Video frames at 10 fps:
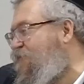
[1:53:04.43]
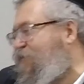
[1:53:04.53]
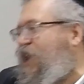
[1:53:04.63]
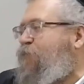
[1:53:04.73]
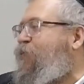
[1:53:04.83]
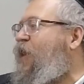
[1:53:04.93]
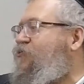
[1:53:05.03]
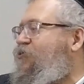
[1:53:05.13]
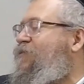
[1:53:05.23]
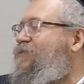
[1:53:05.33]
years, very long
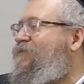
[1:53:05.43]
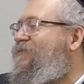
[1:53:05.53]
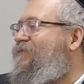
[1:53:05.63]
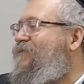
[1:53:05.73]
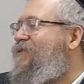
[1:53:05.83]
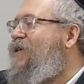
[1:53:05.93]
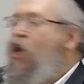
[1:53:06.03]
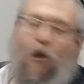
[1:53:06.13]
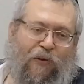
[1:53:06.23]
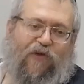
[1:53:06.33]
period of time.
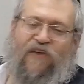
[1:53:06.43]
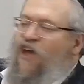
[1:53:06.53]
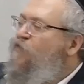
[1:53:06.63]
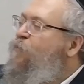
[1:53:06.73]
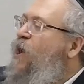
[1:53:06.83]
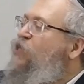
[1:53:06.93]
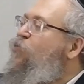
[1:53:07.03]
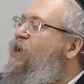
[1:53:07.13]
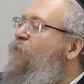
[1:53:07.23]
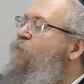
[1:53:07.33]
And the
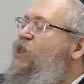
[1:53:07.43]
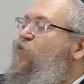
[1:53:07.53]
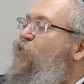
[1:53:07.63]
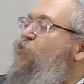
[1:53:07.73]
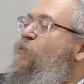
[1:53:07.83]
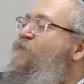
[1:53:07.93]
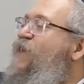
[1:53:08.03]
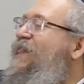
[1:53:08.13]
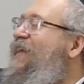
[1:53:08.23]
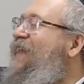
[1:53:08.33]
sages could have
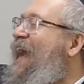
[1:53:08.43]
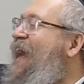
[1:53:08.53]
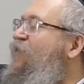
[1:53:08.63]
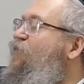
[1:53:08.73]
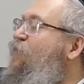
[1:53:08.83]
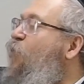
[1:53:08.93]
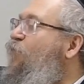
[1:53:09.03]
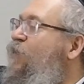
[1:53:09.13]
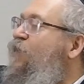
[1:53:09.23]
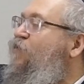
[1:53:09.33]
prevented him from going to
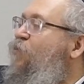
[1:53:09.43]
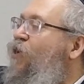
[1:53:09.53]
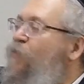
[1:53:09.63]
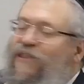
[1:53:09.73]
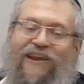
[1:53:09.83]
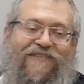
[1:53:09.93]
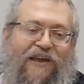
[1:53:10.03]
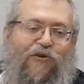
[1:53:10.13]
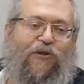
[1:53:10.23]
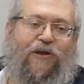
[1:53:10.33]
Gehenna.
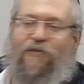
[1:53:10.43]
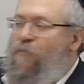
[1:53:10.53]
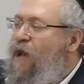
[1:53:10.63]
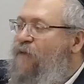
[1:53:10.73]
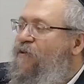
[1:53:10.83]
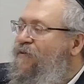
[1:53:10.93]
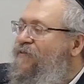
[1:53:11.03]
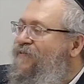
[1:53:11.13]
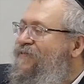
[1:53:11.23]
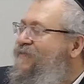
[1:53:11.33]
But they
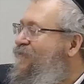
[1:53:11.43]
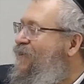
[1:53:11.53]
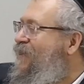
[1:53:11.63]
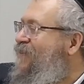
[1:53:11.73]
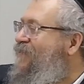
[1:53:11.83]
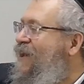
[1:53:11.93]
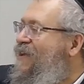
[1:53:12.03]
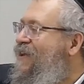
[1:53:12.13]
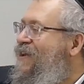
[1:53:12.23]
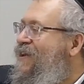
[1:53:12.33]
decided to let him
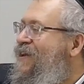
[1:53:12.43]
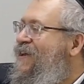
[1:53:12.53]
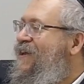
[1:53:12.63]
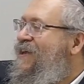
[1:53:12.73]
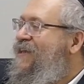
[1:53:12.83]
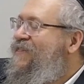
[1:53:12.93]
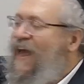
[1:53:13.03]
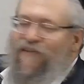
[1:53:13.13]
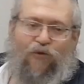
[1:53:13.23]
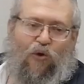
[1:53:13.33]
suffer because they said it's
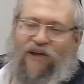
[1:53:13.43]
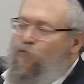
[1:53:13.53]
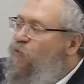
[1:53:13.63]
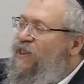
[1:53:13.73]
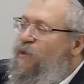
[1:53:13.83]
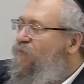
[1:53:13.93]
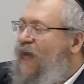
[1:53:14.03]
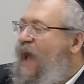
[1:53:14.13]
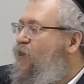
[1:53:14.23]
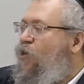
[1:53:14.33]
worth it to let him suffer
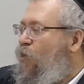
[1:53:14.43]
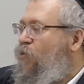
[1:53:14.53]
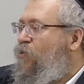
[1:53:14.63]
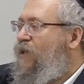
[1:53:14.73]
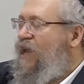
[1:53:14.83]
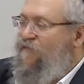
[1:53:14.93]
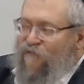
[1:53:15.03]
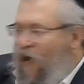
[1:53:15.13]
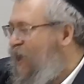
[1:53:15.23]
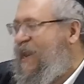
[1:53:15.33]
until he should come to this
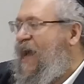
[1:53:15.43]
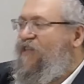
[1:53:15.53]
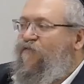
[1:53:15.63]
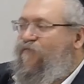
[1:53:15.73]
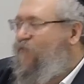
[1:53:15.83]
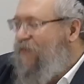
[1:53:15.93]
infinite pleasure.